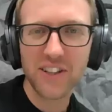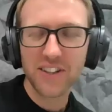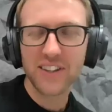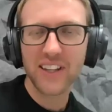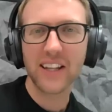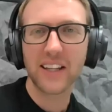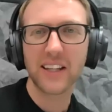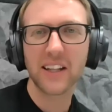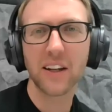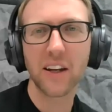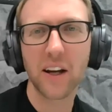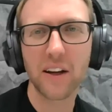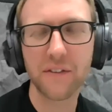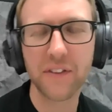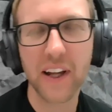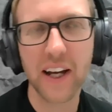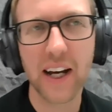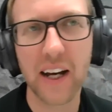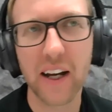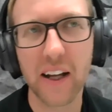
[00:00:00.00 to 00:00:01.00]
think a lot of
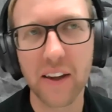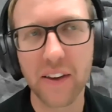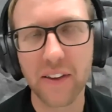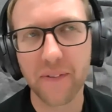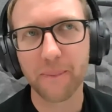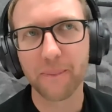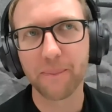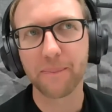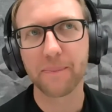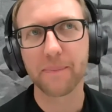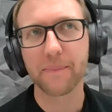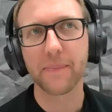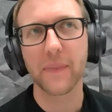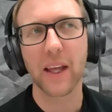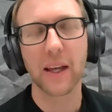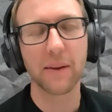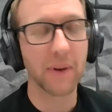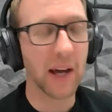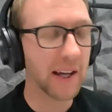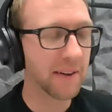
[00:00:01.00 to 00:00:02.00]
that,
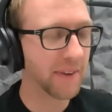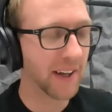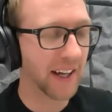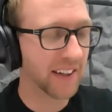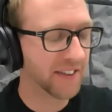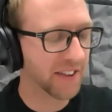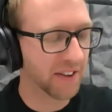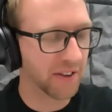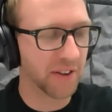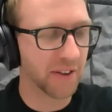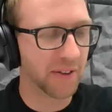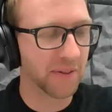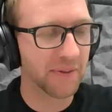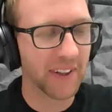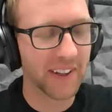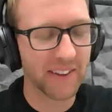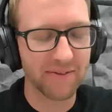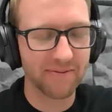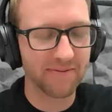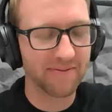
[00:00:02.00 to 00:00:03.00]
and I don't know
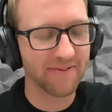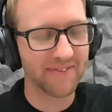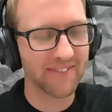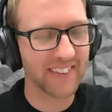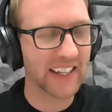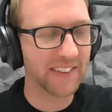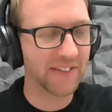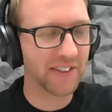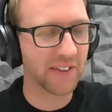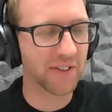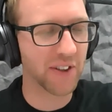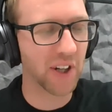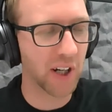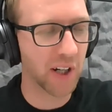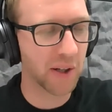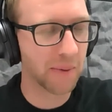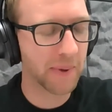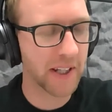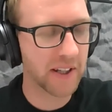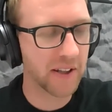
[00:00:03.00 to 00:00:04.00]
if you've
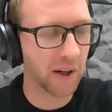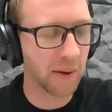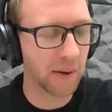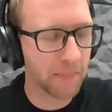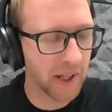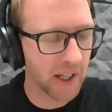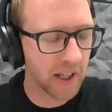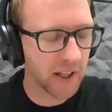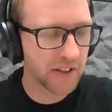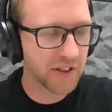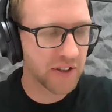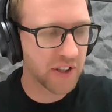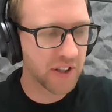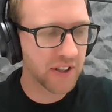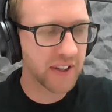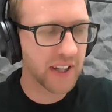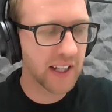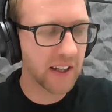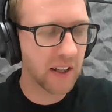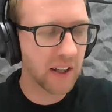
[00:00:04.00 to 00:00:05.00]
got an opinion, but do
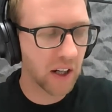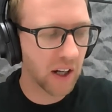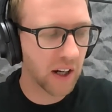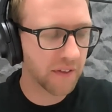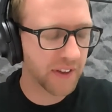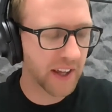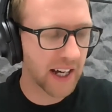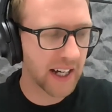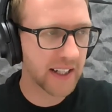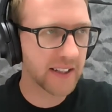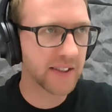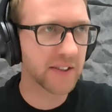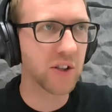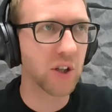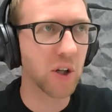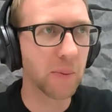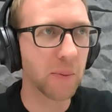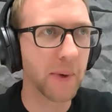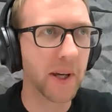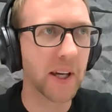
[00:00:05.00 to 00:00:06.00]
you think a lot of that is
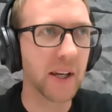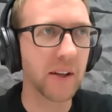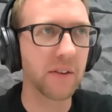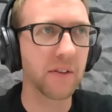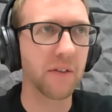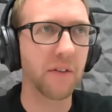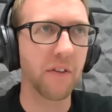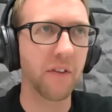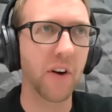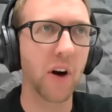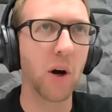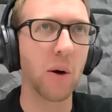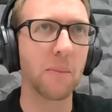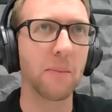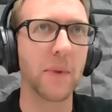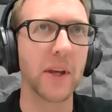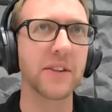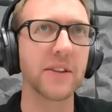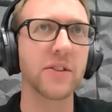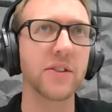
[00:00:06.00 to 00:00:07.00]
coming
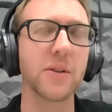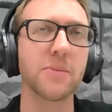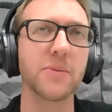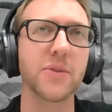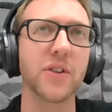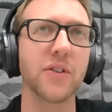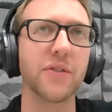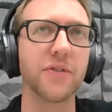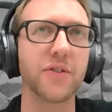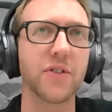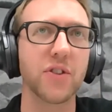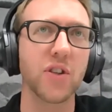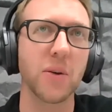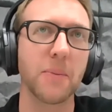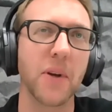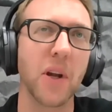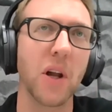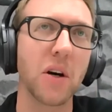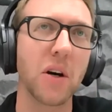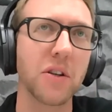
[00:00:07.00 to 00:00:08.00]
from, in terms of
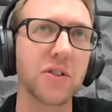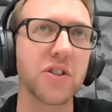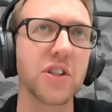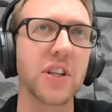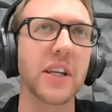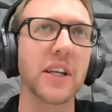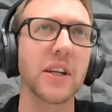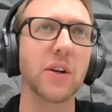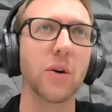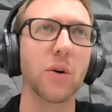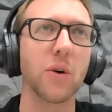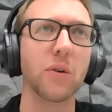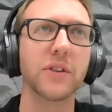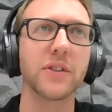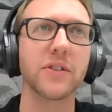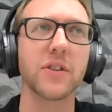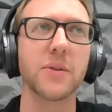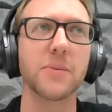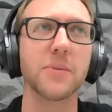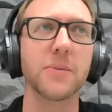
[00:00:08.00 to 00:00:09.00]
terminology or
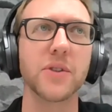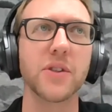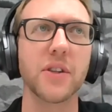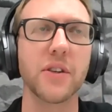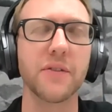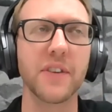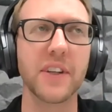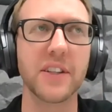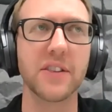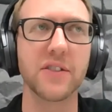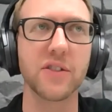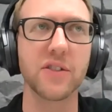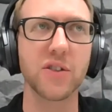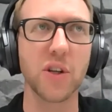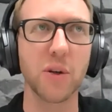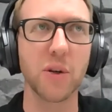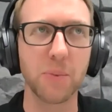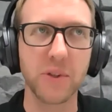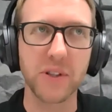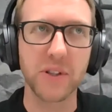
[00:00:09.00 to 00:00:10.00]
in terms of
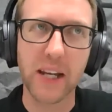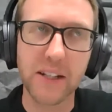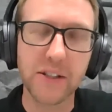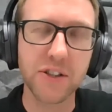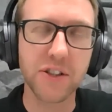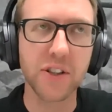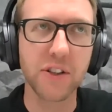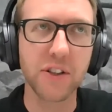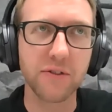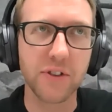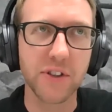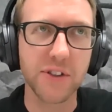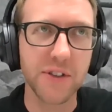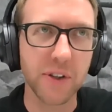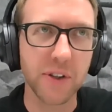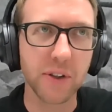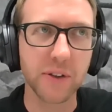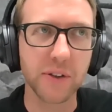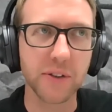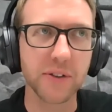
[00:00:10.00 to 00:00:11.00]
interpretation of
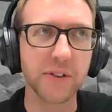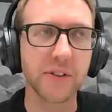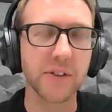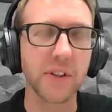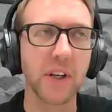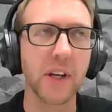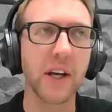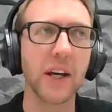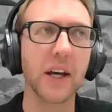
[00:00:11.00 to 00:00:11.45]
results,